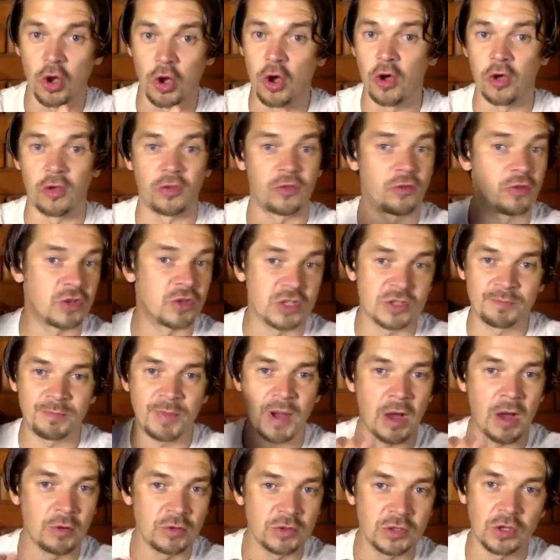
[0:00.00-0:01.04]
earth. You're just
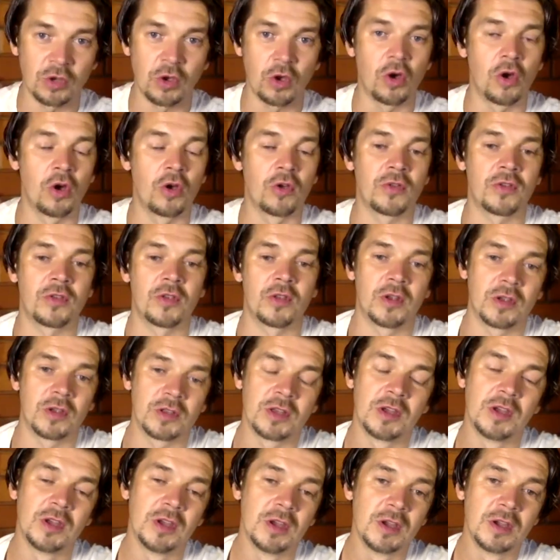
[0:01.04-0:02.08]
pounding earth in it.
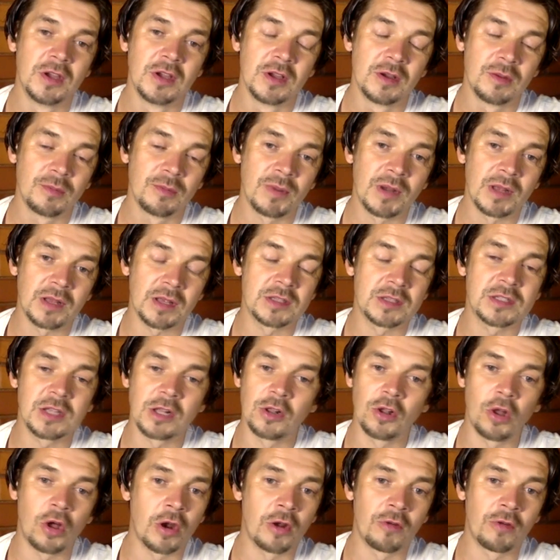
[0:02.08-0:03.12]
But it's a
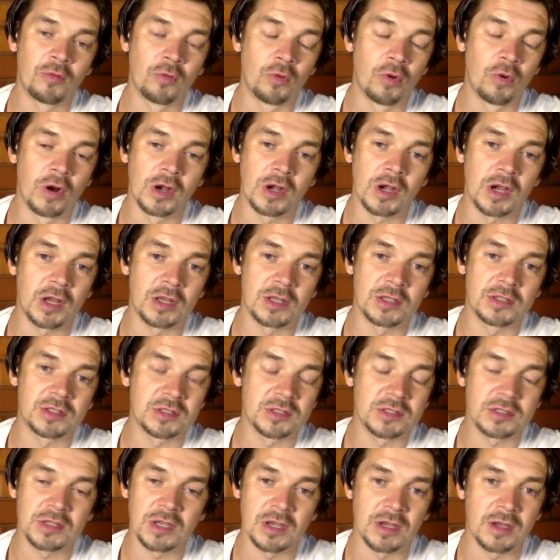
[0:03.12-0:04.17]
lot of work and
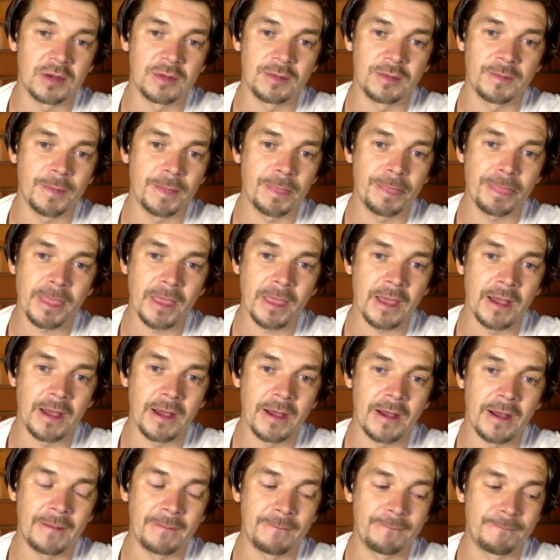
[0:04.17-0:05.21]
it's, uh,
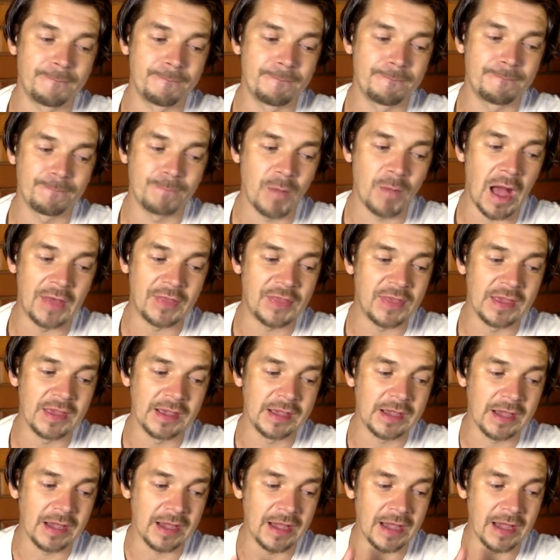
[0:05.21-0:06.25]
um, I
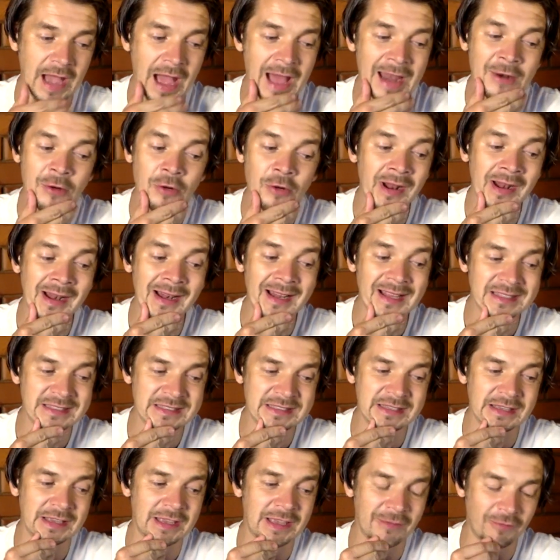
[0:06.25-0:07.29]
think,
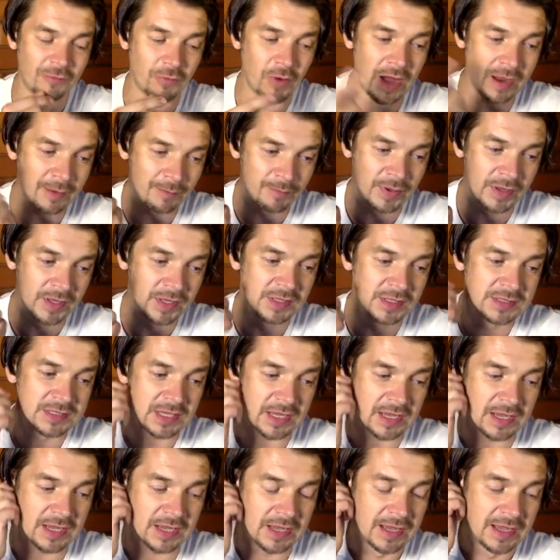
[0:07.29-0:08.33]
unrealistic. If one builds
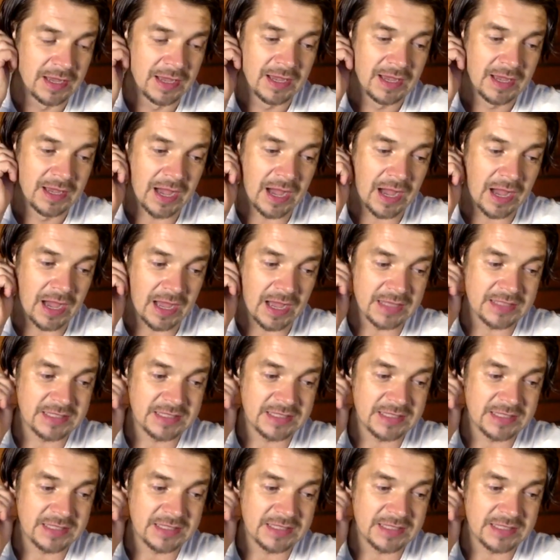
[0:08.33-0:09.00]
a, uh, a